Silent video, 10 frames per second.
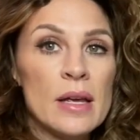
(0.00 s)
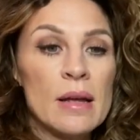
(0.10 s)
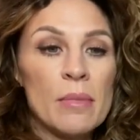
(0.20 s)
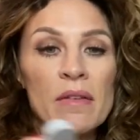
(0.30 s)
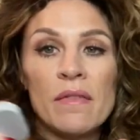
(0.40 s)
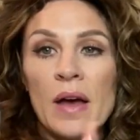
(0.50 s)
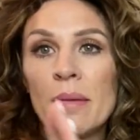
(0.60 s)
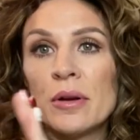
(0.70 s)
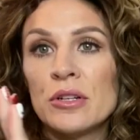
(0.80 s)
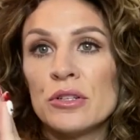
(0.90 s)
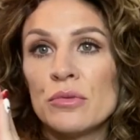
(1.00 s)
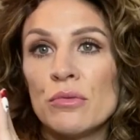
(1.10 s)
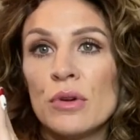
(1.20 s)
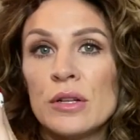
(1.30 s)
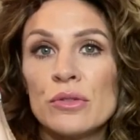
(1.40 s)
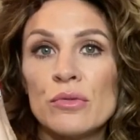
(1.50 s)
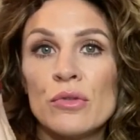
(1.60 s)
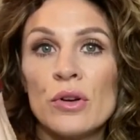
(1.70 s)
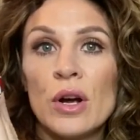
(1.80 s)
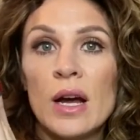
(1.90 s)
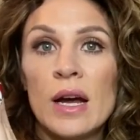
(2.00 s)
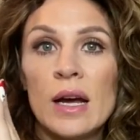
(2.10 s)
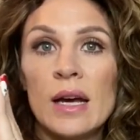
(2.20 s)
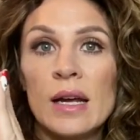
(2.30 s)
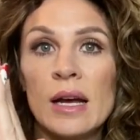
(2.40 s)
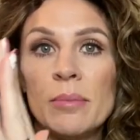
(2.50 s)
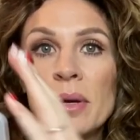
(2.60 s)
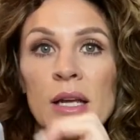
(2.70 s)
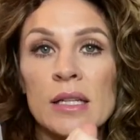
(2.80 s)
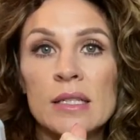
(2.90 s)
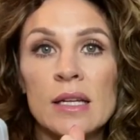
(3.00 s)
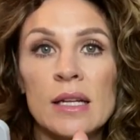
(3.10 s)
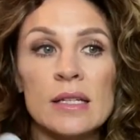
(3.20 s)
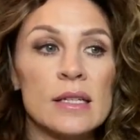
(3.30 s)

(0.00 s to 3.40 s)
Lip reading: and my fabric just runs right up against it.